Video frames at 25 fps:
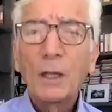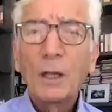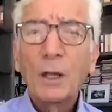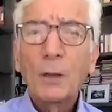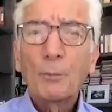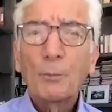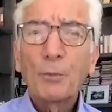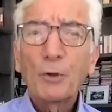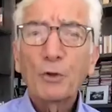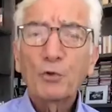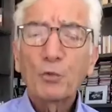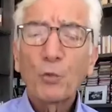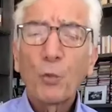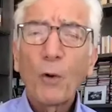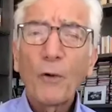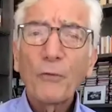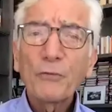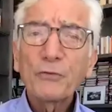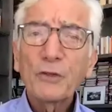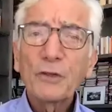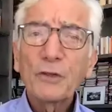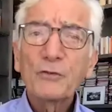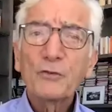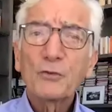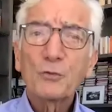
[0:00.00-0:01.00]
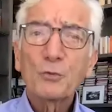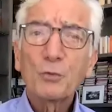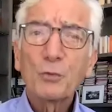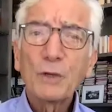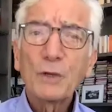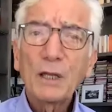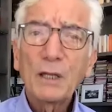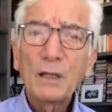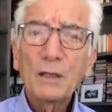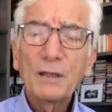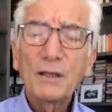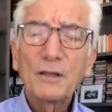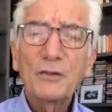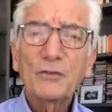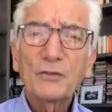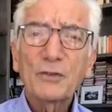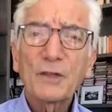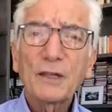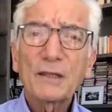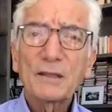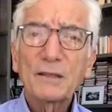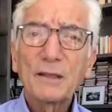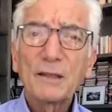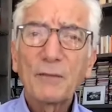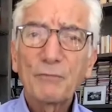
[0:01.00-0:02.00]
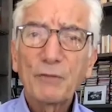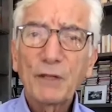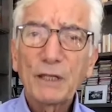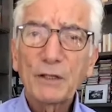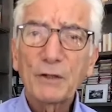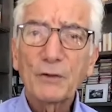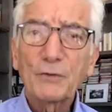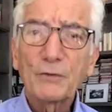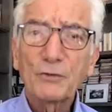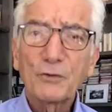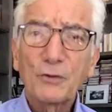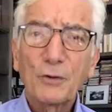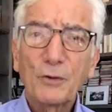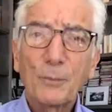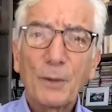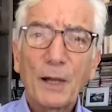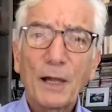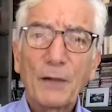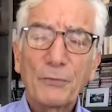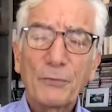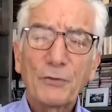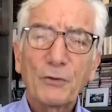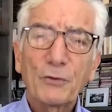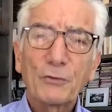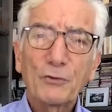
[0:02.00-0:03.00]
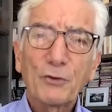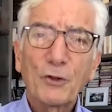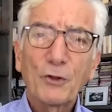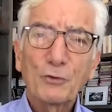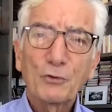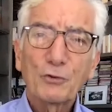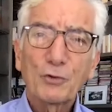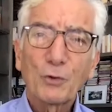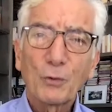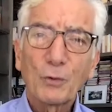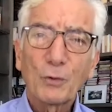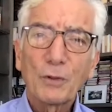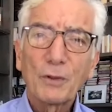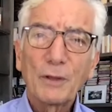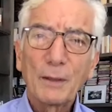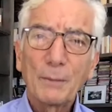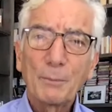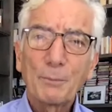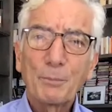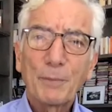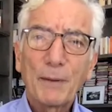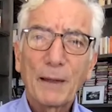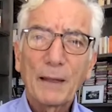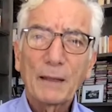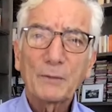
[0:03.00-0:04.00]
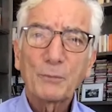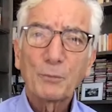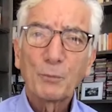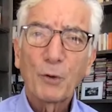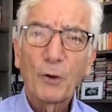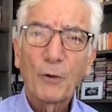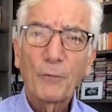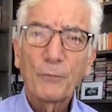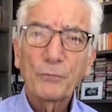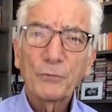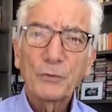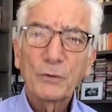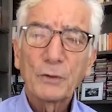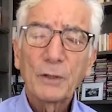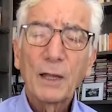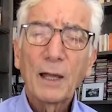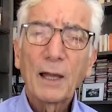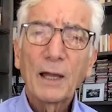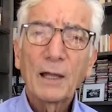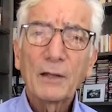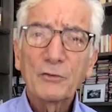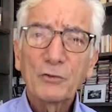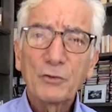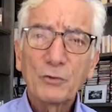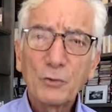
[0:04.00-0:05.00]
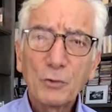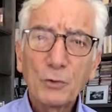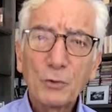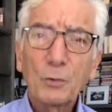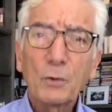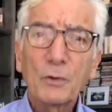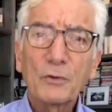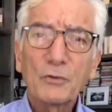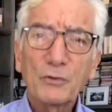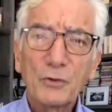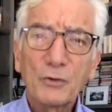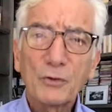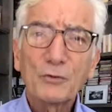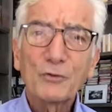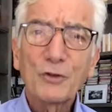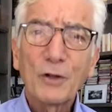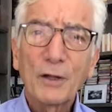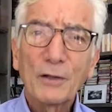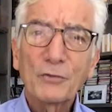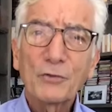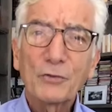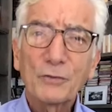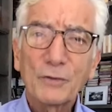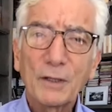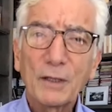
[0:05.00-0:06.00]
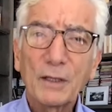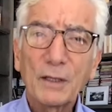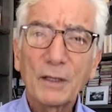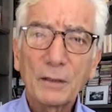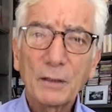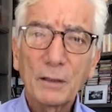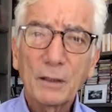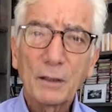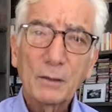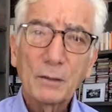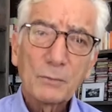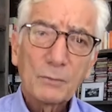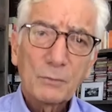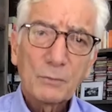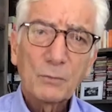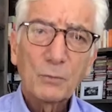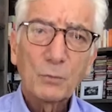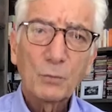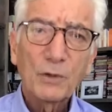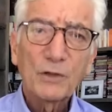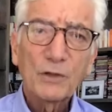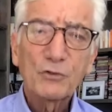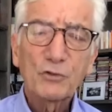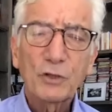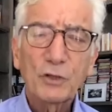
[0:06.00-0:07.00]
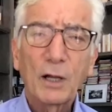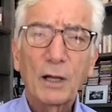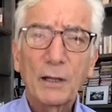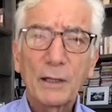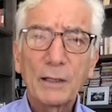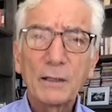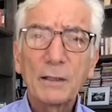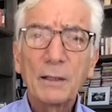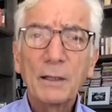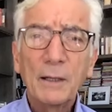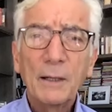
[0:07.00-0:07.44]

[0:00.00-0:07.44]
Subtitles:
But what is really significant about the social impact bond, as you were suggesting, and which I